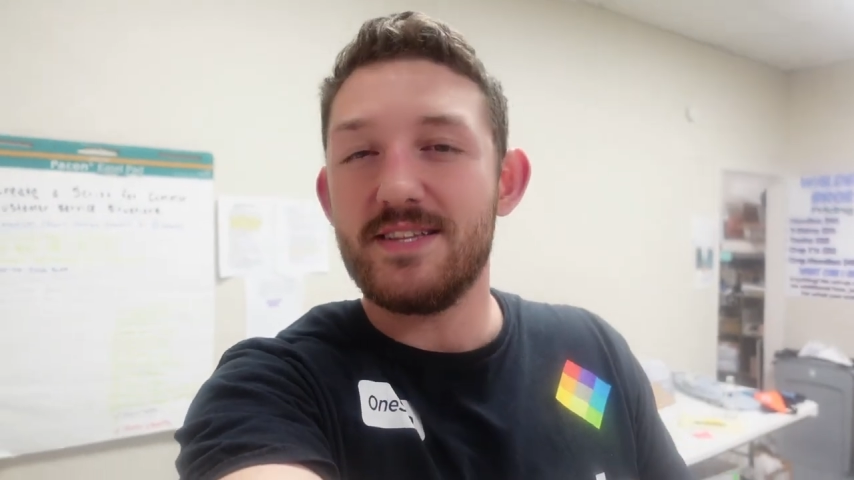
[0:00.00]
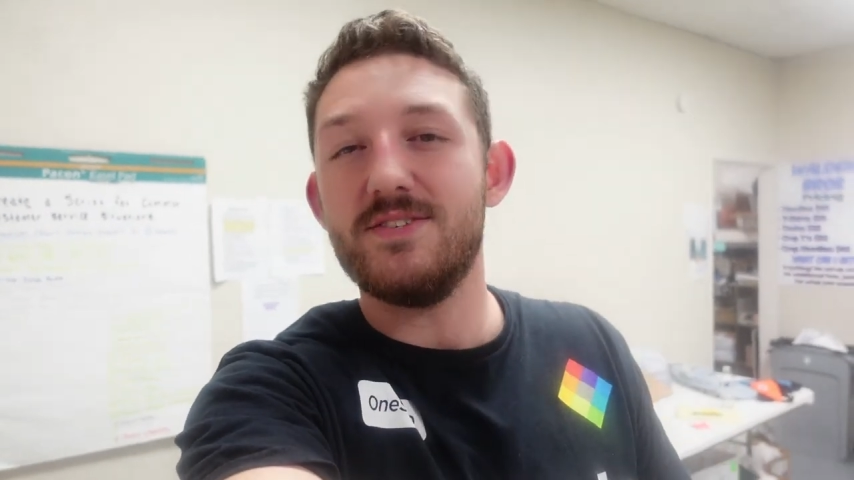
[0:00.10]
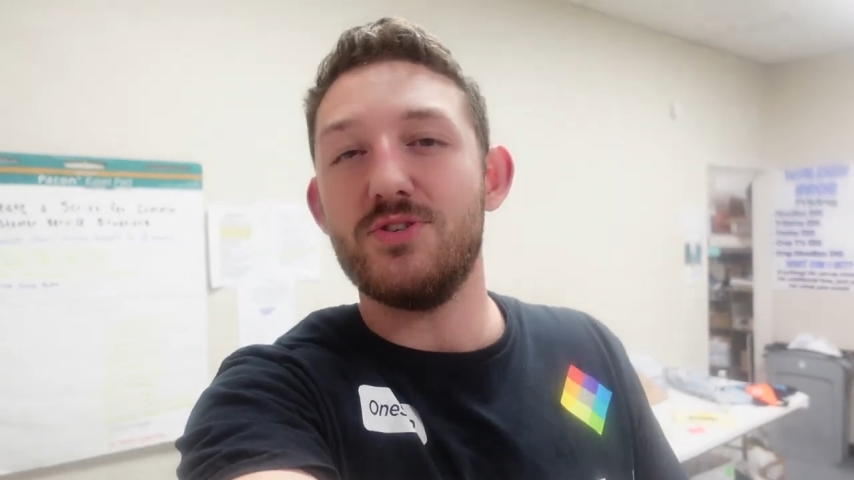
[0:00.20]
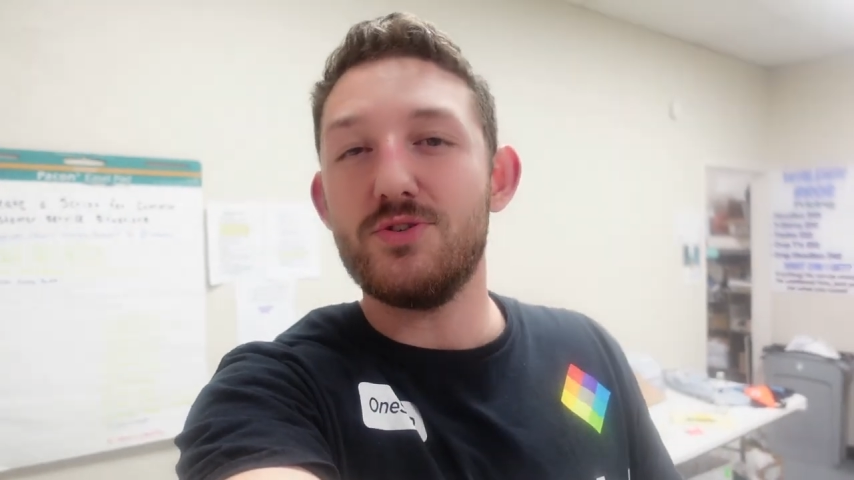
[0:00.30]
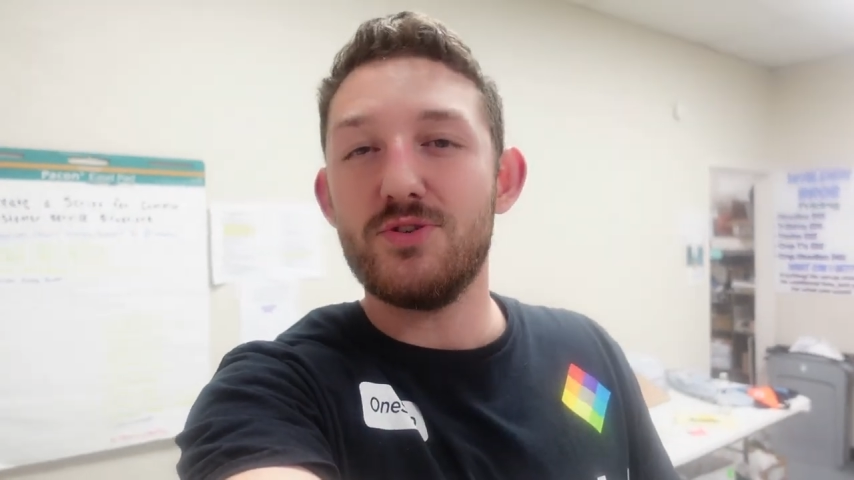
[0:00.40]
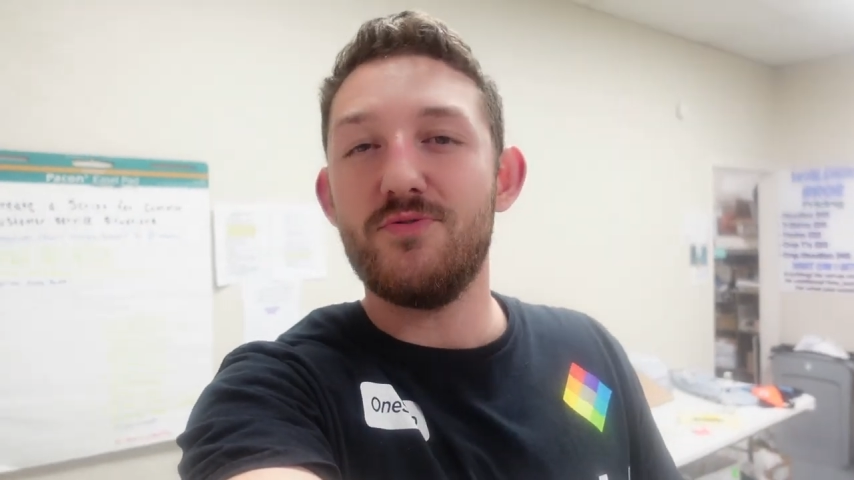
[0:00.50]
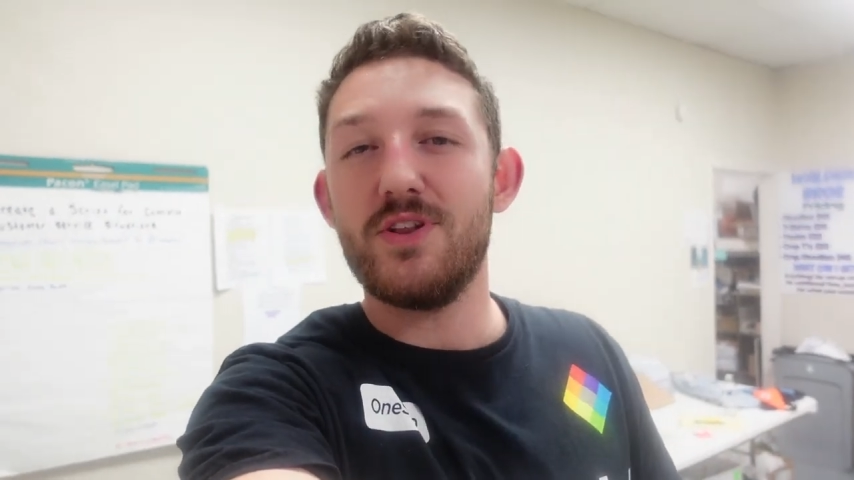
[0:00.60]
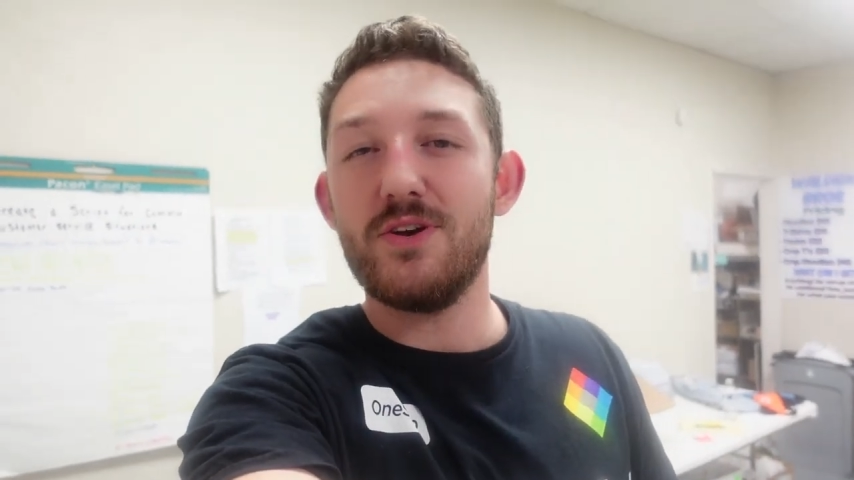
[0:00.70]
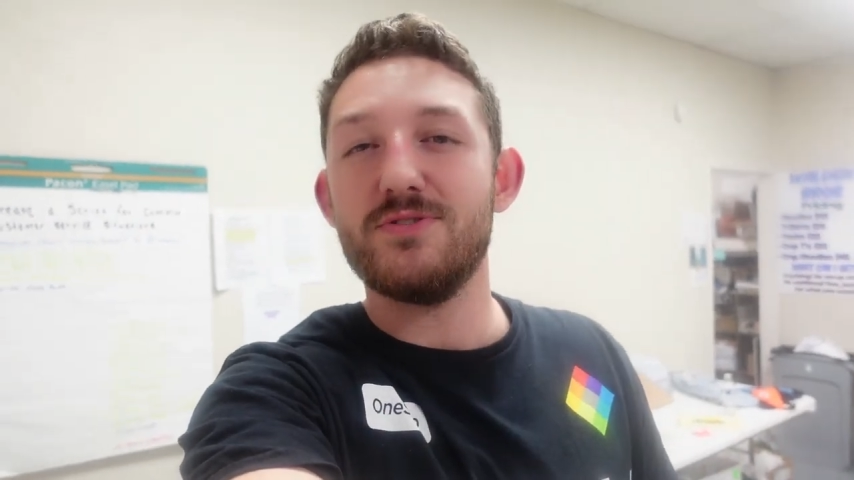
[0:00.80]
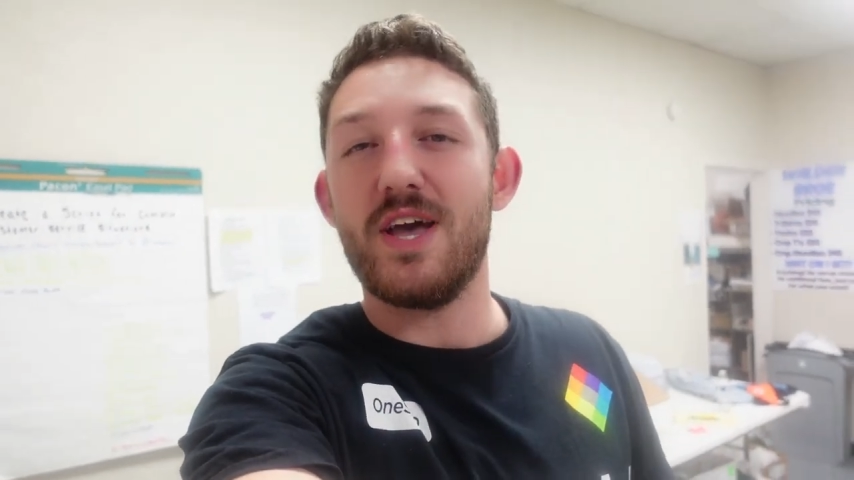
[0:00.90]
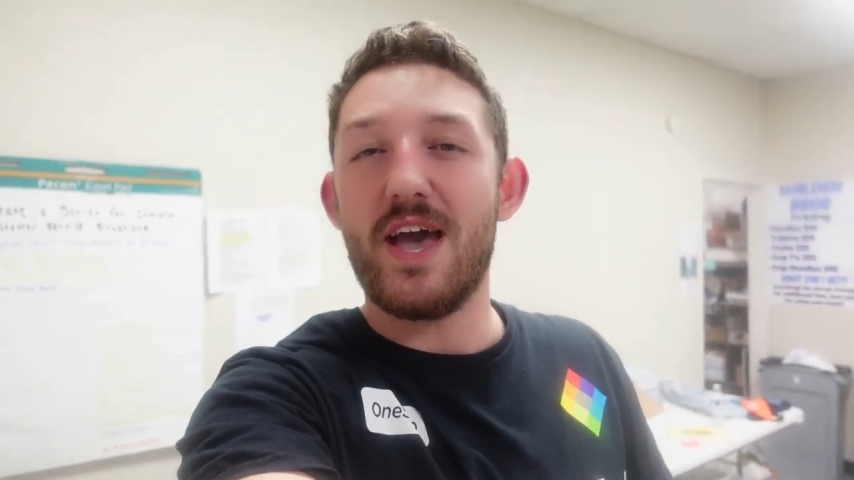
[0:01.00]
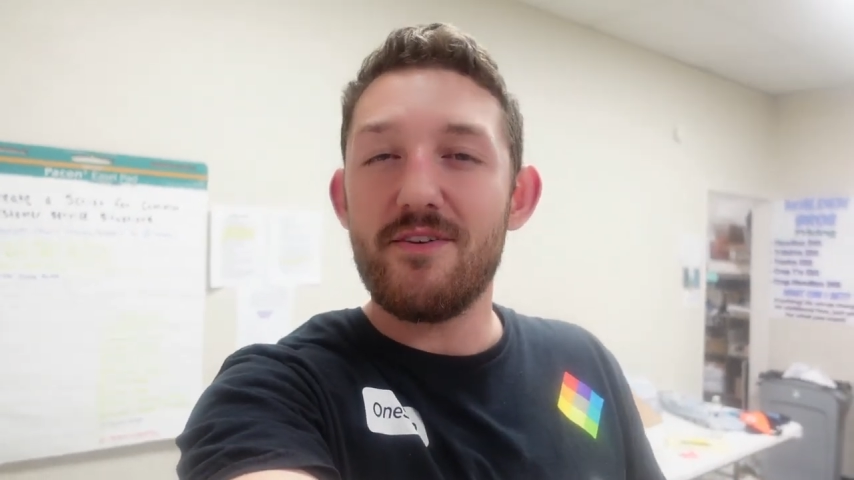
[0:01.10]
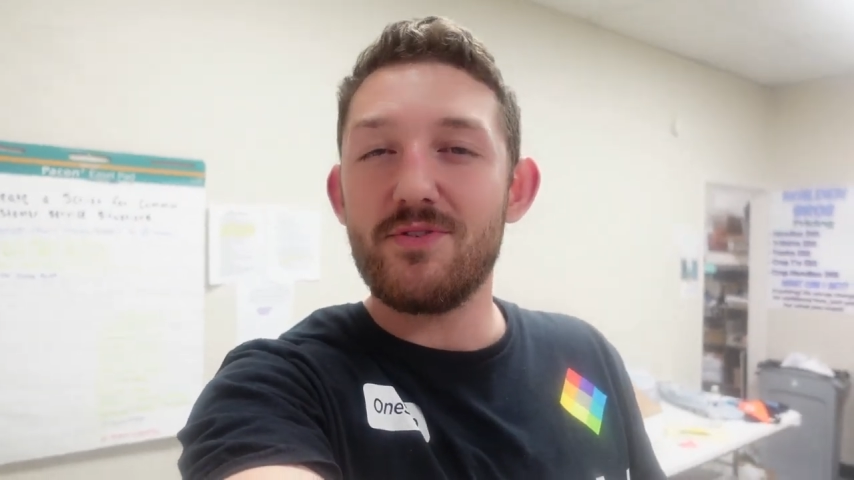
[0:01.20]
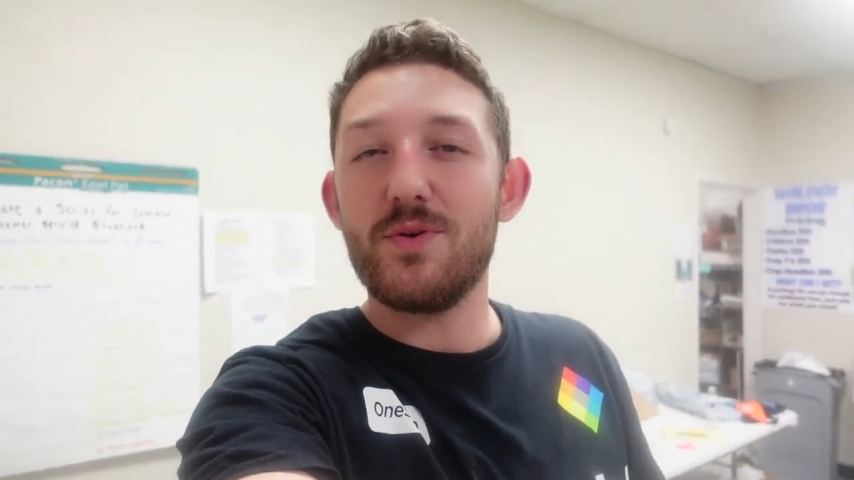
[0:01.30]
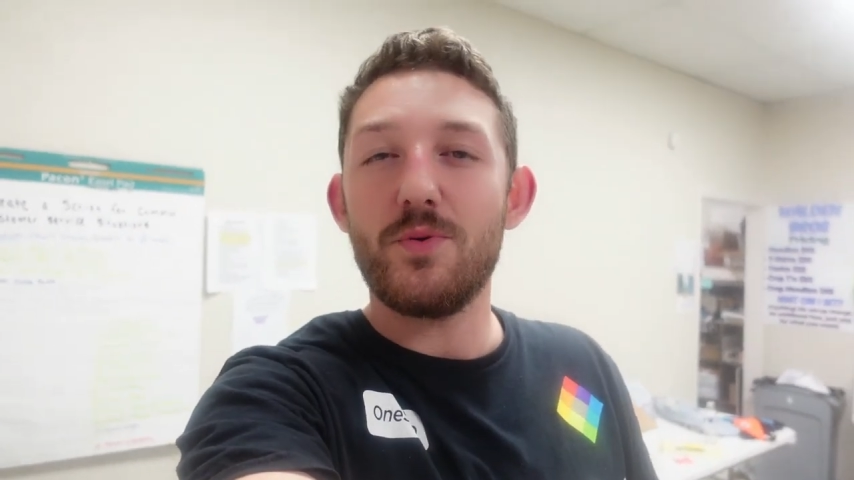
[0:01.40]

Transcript: these YouTube videos every